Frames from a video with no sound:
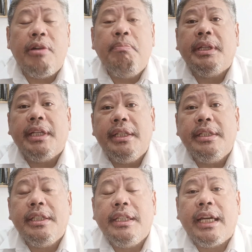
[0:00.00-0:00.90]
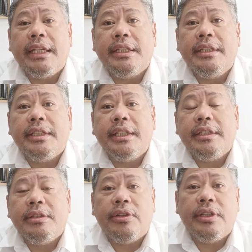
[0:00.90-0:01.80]
competency
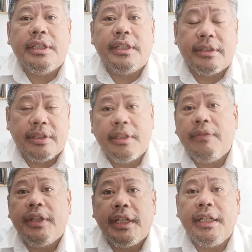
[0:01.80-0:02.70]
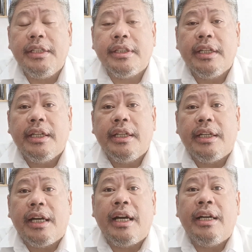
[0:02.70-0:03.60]
licenses or the certificates
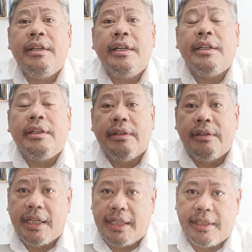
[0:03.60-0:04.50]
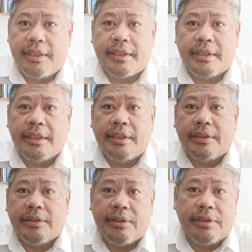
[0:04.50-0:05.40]
are released.
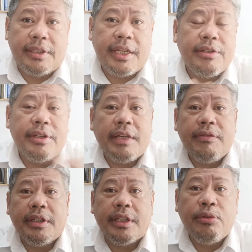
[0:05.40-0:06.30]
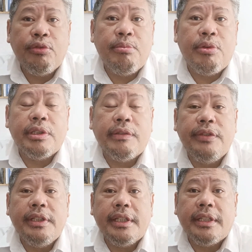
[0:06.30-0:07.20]
So there you have it, the two most
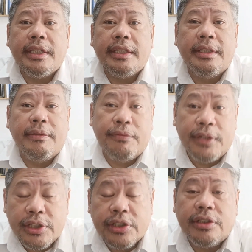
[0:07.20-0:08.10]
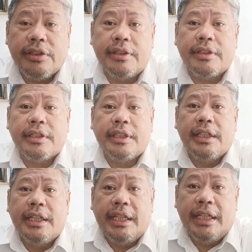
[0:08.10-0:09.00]
visited divisions
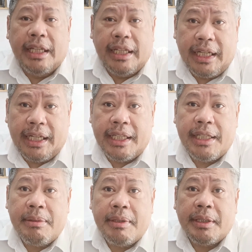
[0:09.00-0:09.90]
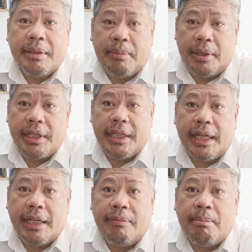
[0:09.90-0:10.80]
in
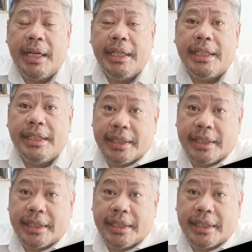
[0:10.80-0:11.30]
Marina by the